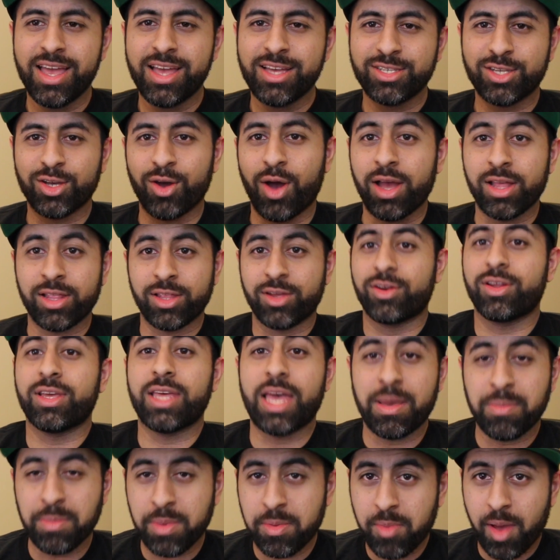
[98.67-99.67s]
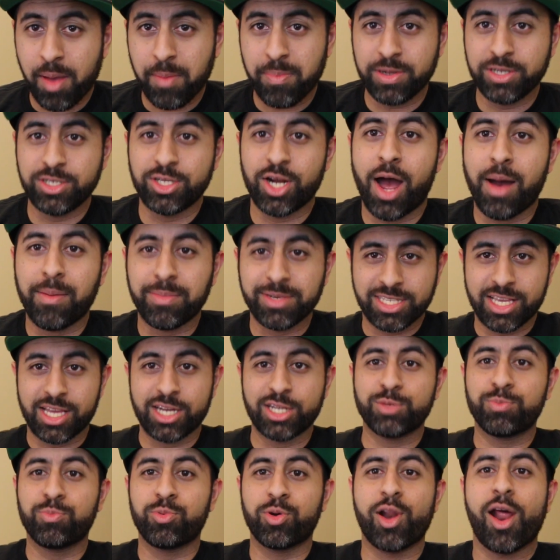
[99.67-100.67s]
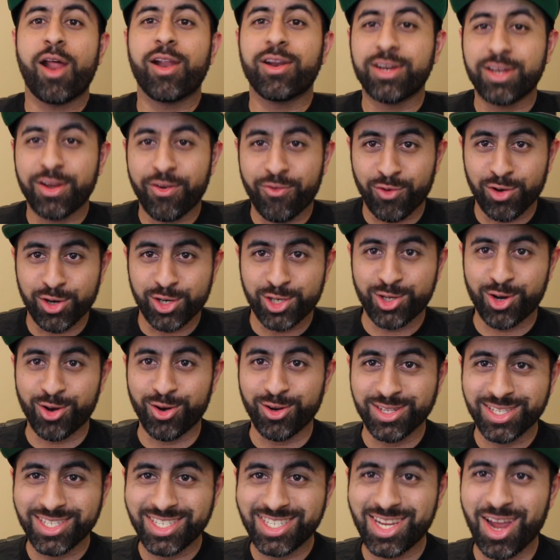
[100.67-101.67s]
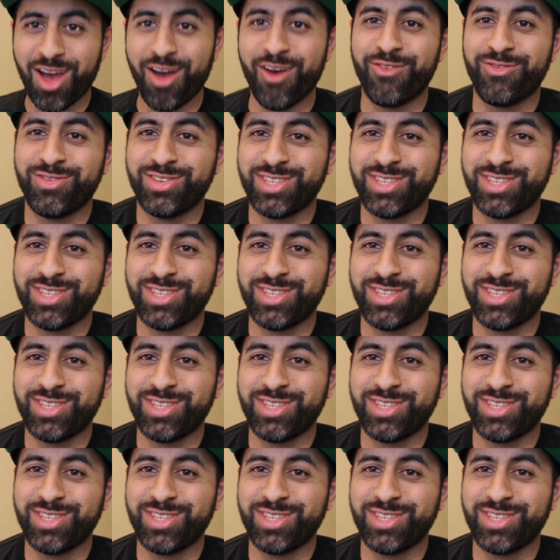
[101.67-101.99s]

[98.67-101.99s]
So I literally, I'm in my pajamas, I just put on a different shirt and stuff.